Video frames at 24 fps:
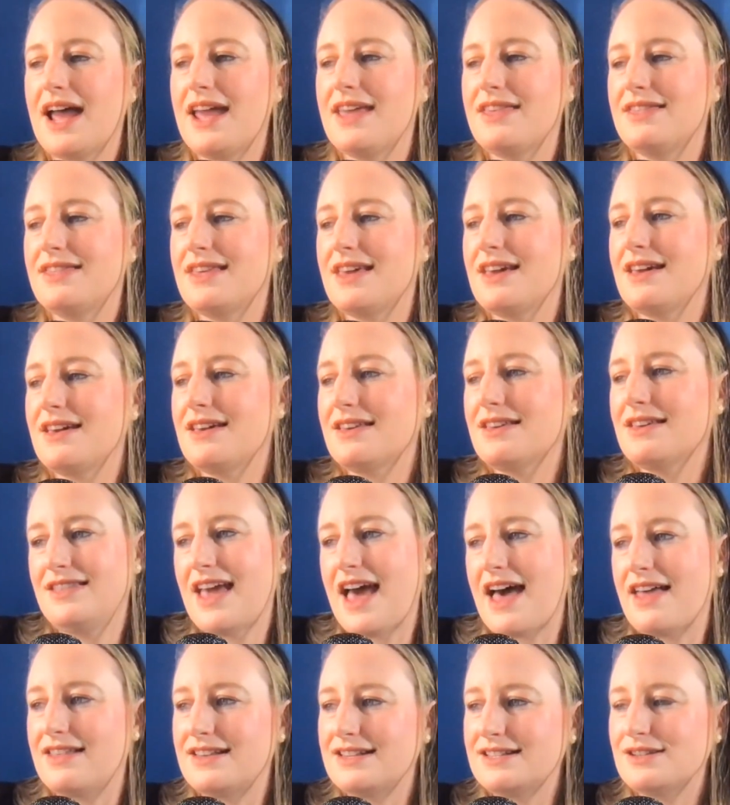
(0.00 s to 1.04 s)
I think,
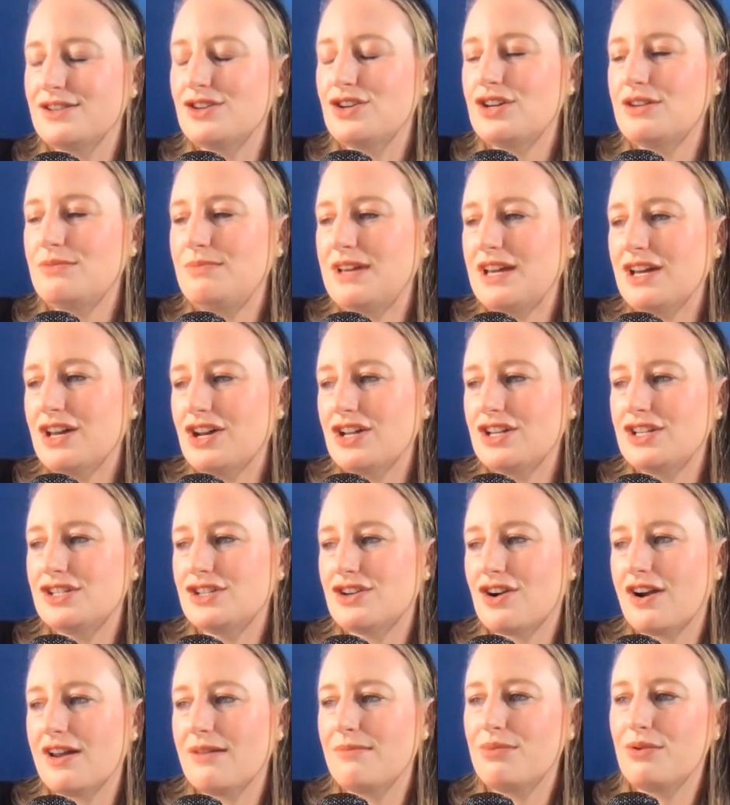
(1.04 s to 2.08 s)
this could be a good
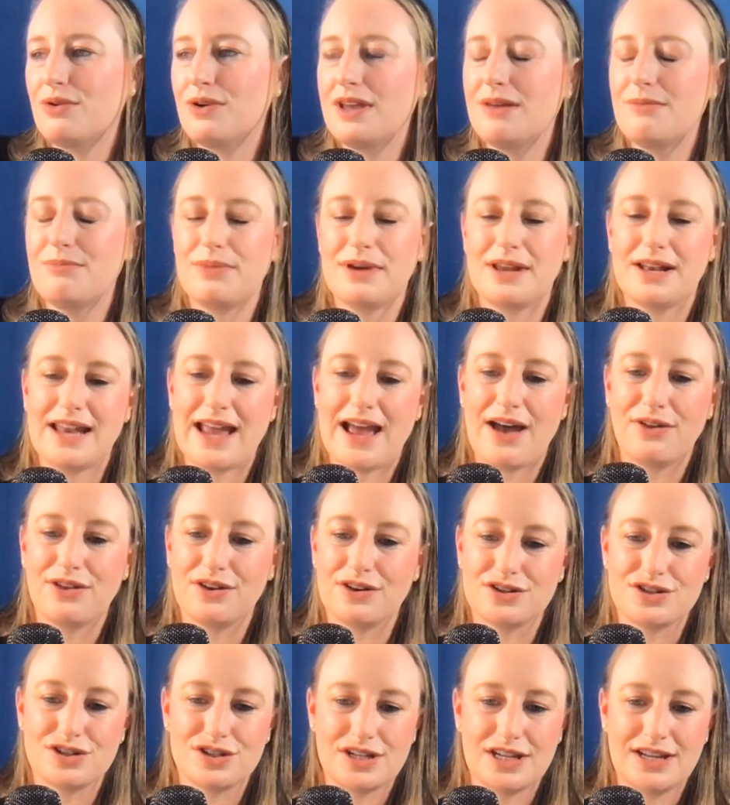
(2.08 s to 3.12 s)
starting point, but now
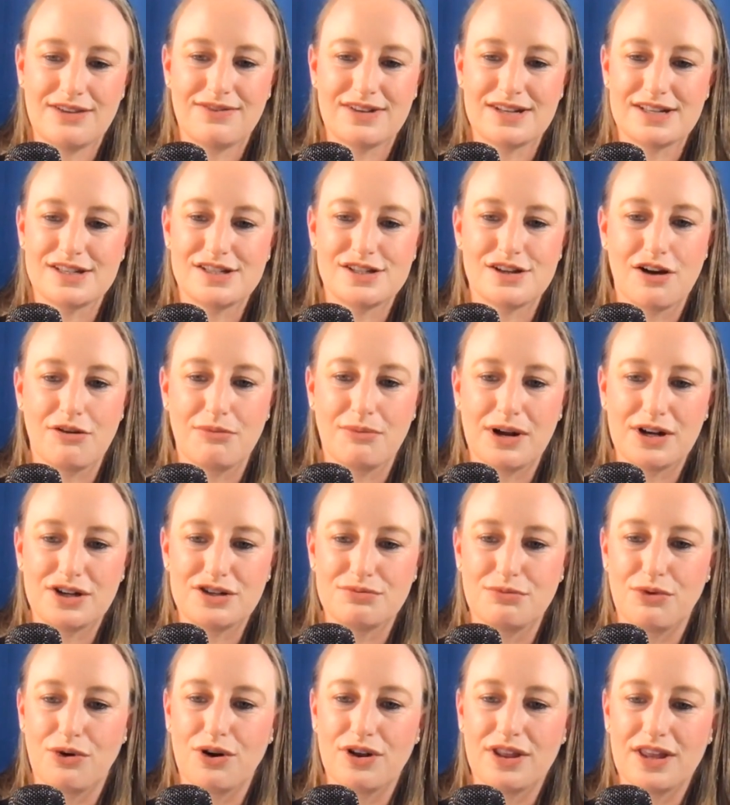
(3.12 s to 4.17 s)
there's even so
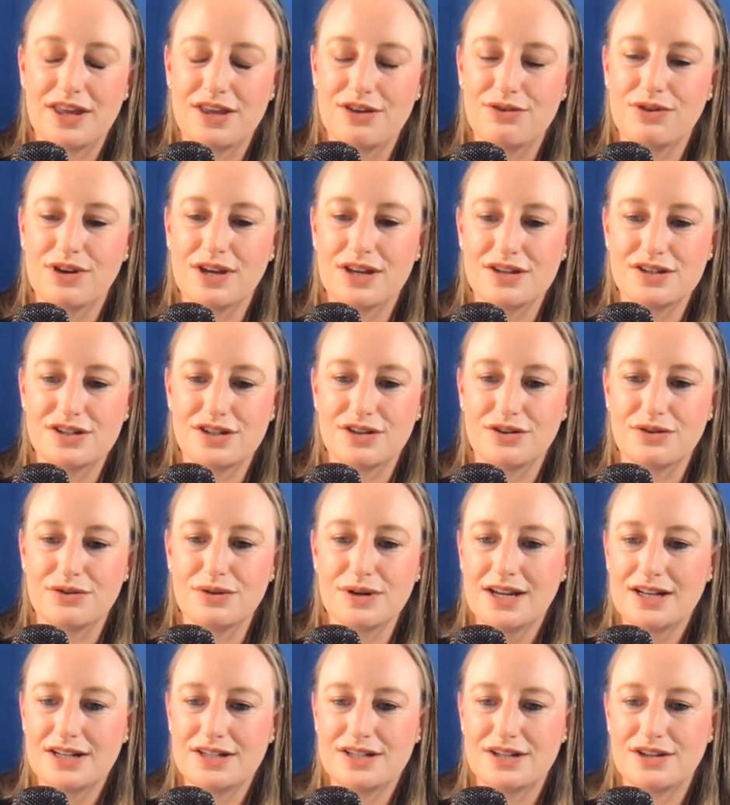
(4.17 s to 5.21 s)
much more that you can
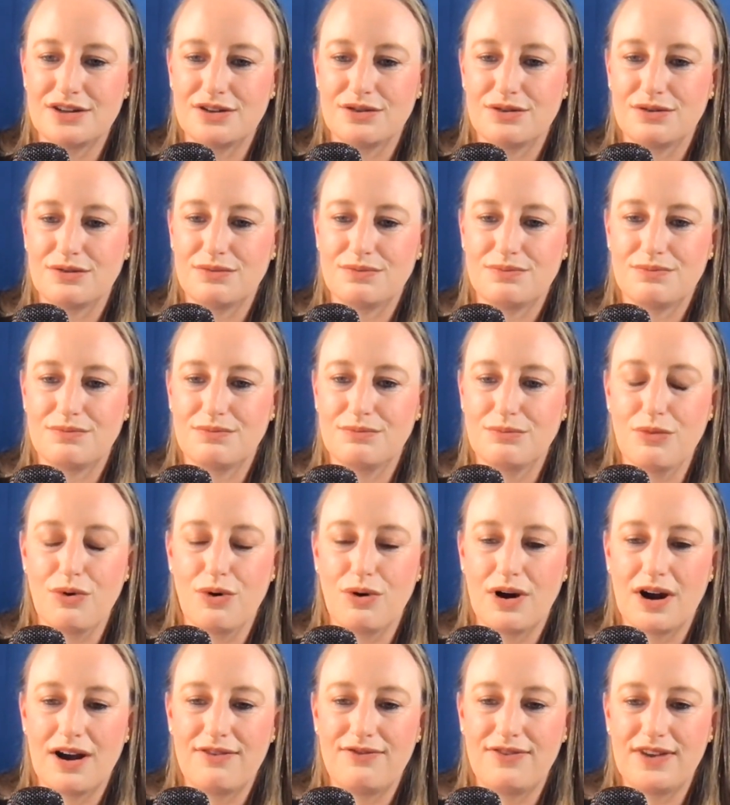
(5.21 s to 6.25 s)
do to
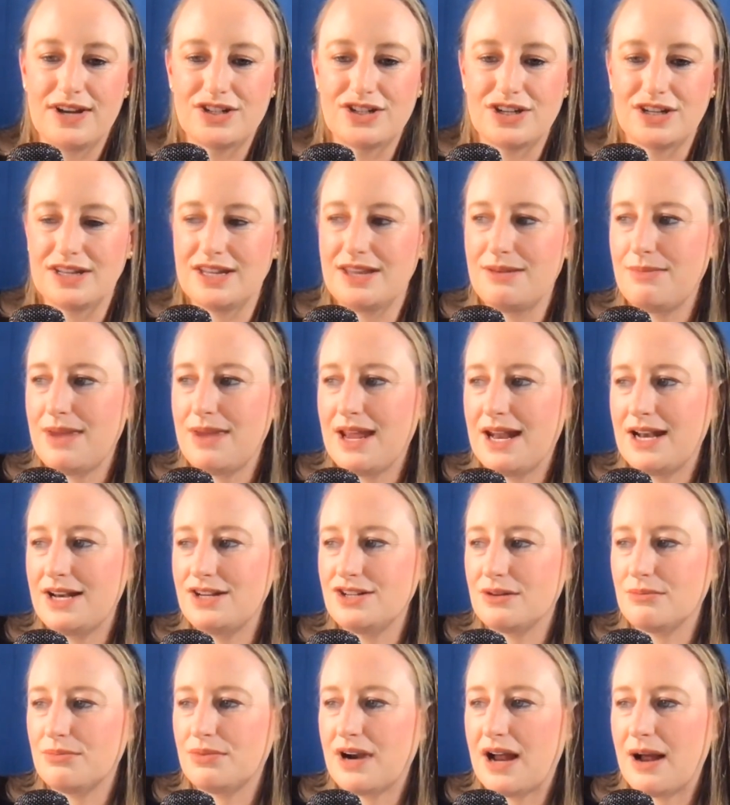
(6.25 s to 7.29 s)
more efficiently manage
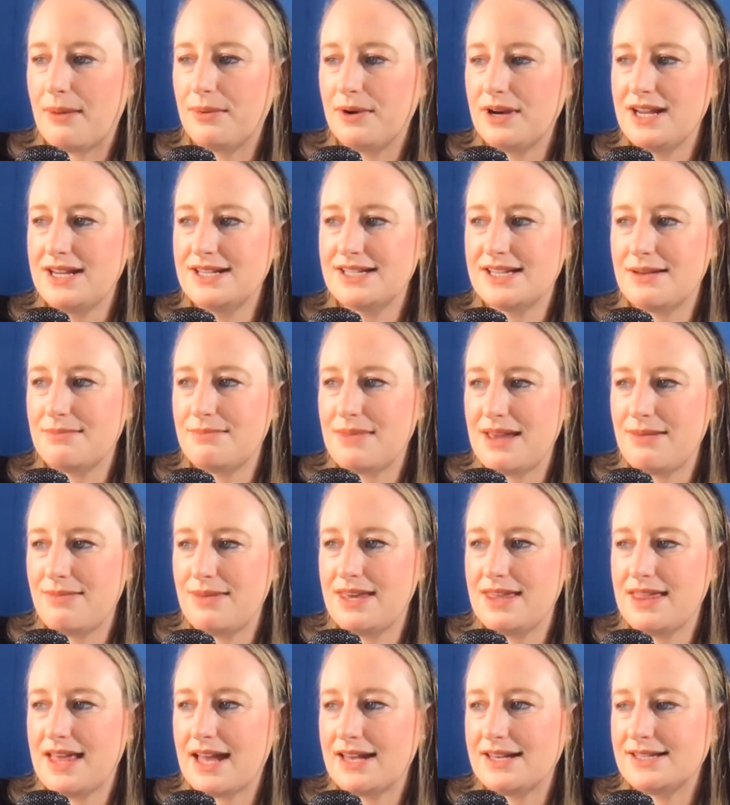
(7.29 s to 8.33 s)
your properties. And
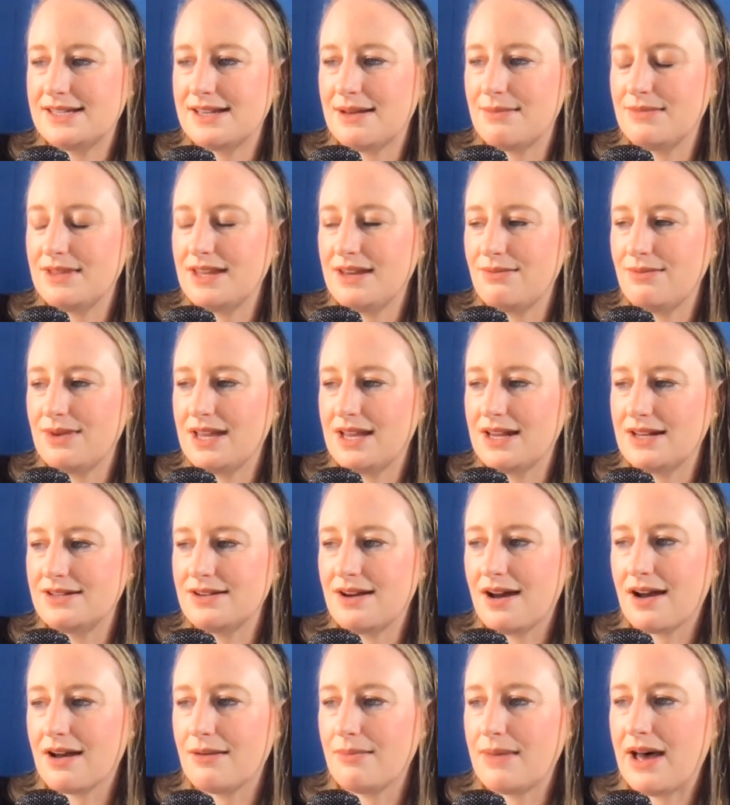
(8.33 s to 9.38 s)
maybe that's something we can
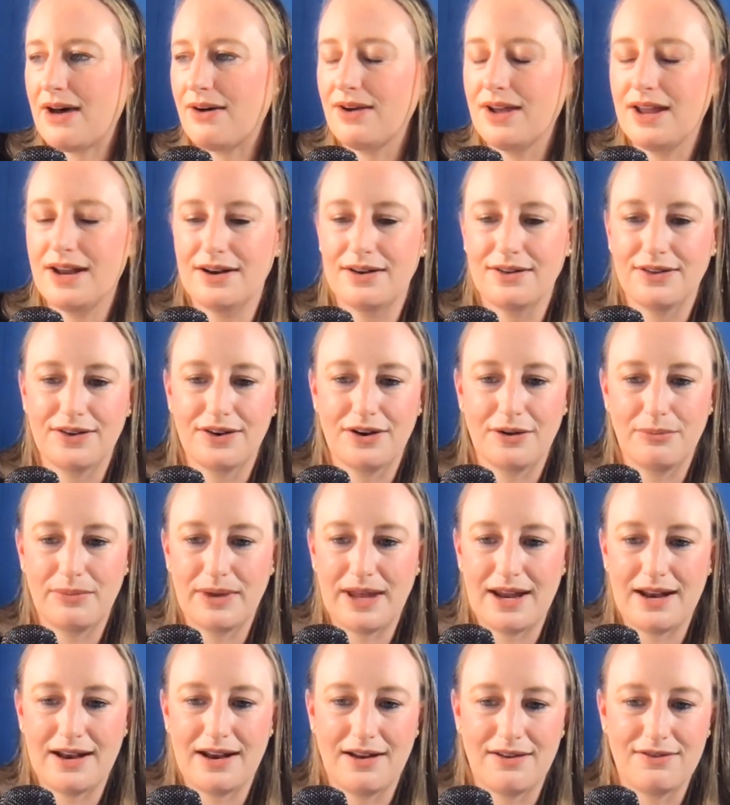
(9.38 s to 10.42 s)
talk about in a little
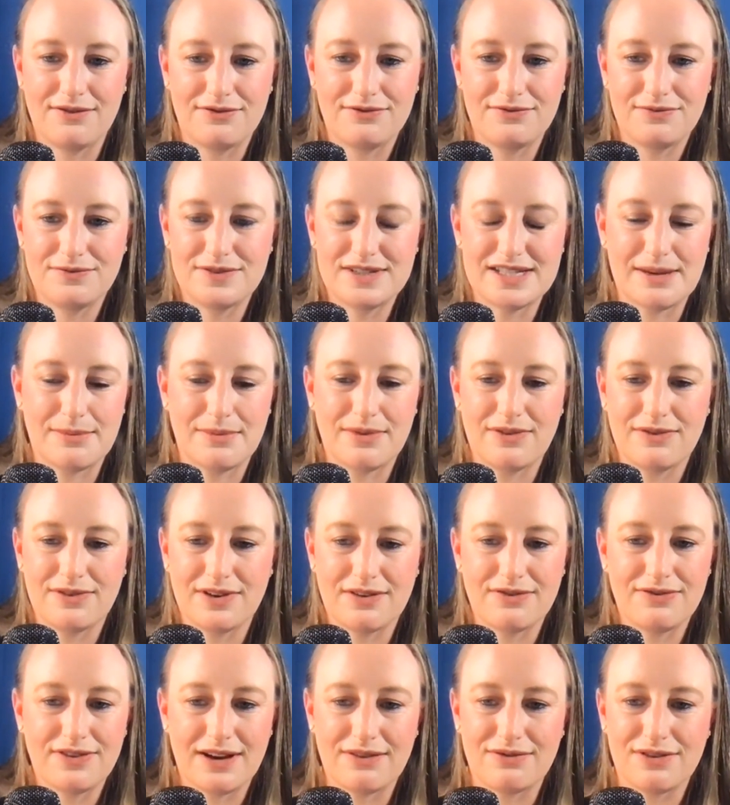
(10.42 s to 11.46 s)
bit of some of
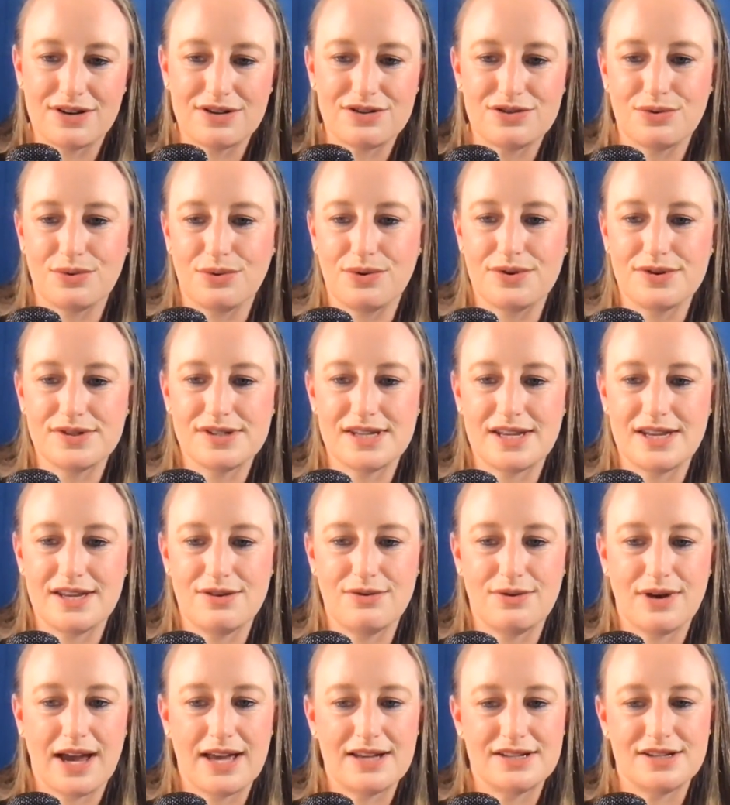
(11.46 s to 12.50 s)
your favorite tools that
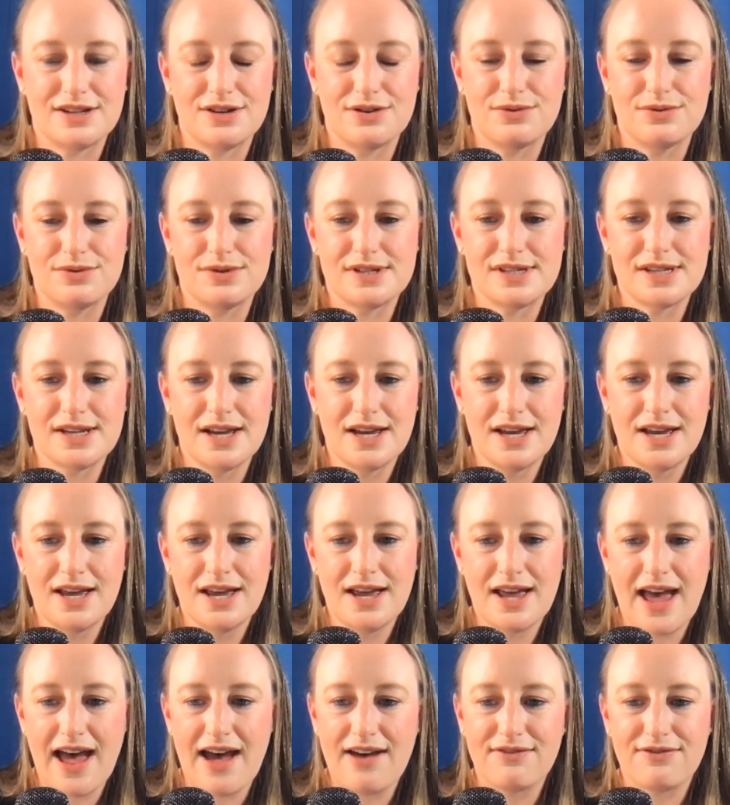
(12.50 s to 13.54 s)
you guys use
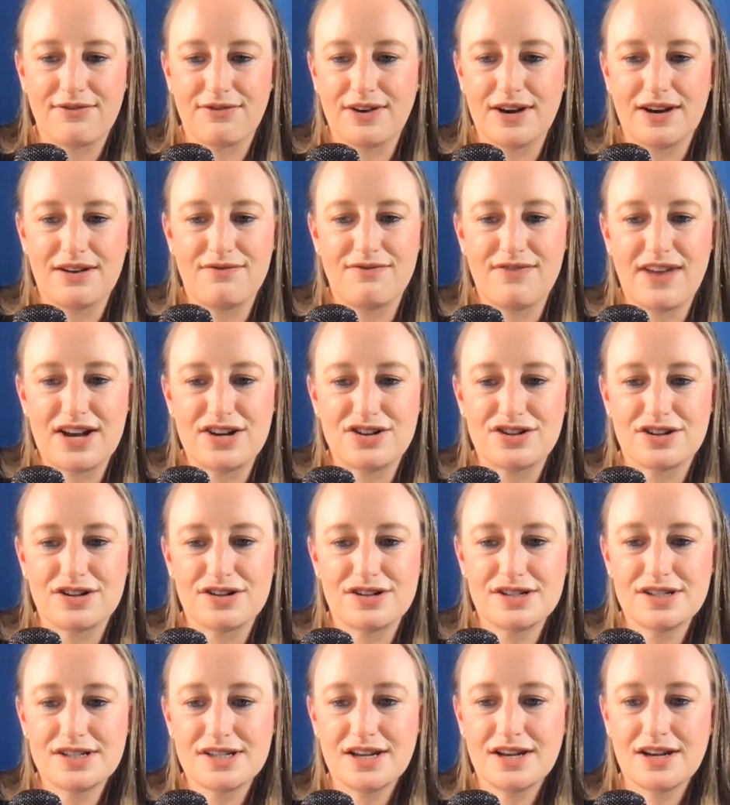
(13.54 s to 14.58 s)
at Freedom Ventures.